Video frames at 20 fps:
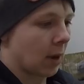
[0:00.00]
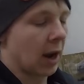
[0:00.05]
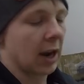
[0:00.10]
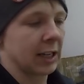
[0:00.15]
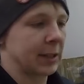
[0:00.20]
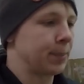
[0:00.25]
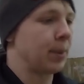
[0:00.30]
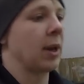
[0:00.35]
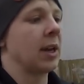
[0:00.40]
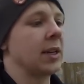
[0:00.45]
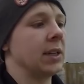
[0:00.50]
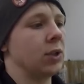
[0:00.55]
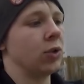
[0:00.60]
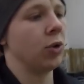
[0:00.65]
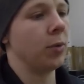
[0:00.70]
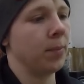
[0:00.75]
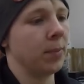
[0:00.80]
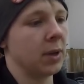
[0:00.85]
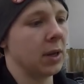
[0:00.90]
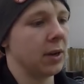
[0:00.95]
I explained
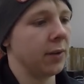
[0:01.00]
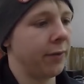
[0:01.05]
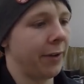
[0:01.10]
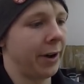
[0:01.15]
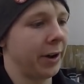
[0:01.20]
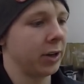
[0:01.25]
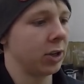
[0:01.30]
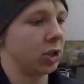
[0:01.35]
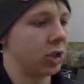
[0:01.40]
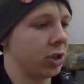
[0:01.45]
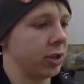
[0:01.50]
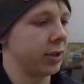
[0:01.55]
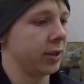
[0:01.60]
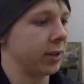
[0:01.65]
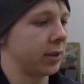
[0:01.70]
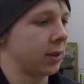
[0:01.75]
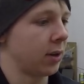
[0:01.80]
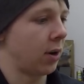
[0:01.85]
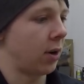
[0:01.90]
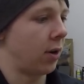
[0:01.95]
to him the
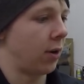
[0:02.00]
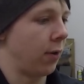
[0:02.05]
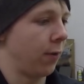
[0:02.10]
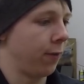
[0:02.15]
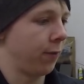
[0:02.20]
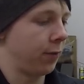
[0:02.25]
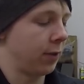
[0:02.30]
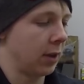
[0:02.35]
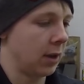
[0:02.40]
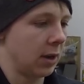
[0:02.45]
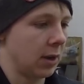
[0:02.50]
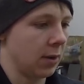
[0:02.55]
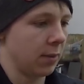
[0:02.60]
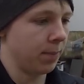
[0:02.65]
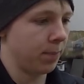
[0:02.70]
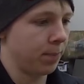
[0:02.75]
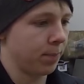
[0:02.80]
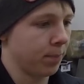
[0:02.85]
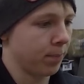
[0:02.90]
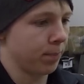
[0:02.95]
advantages of
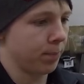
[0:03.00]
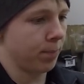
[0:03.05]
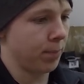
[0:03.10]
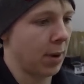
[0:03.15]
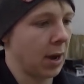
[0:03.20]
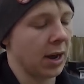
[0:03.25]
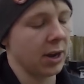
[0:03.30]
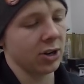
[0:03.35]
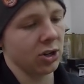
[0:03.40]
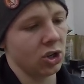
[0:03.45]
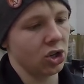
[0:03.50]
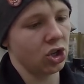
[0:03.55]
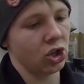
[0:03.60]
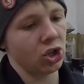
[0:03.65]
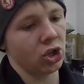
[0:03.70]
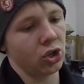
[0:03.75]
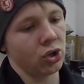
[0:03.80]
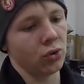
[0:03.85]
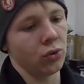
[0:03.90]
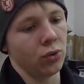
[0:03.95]
the
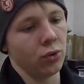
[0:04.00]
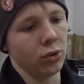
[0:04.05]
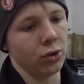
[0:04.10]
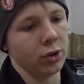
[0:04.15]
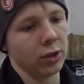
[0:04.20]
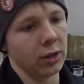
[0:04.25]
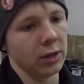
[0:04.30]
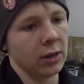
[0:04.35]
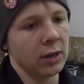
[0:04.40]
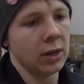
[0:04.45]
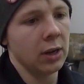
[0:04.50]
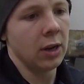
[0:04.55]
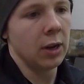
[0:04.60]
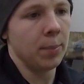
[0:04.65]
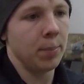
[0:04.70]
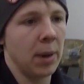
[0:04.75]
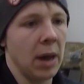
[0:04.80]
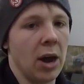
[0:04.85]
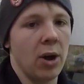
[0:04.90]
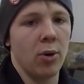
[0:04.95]
punch or the
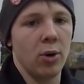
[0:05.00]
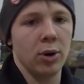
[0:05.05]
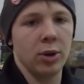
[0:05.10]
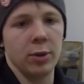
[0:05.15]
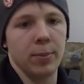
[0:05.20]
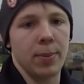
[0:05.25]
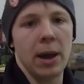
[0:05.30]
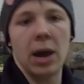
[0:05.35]
power. The